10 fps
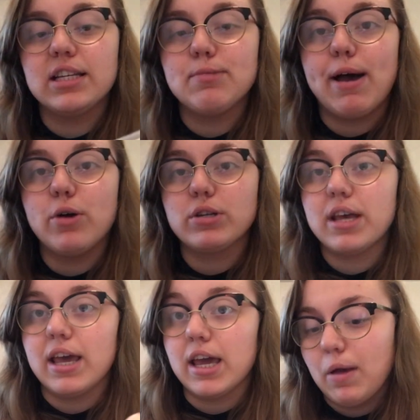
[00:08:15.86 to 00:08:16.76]
it's about
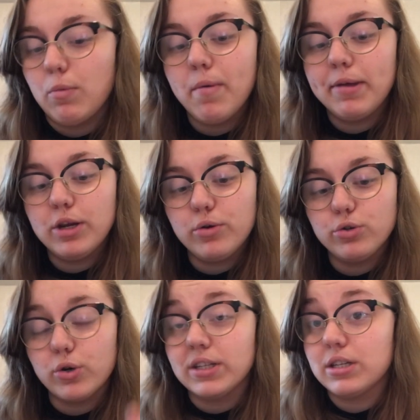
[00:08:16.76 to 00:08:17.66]
a woman who
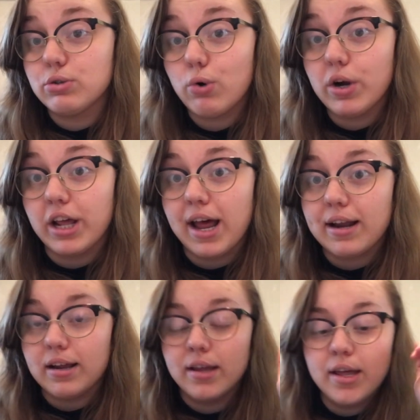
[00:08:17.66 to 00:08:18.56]
joins a sorority
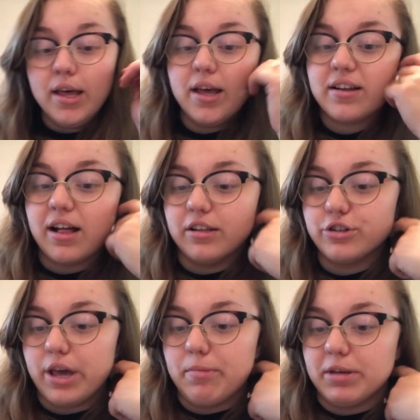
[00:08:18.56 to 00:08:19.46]
at a
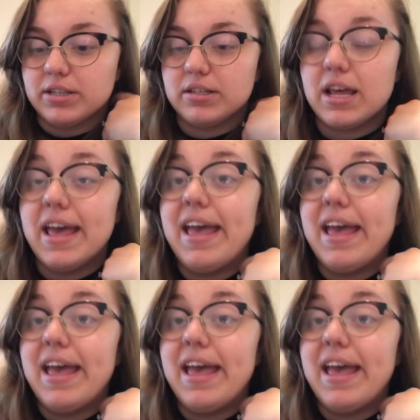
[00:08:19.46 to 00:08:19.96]
college campus.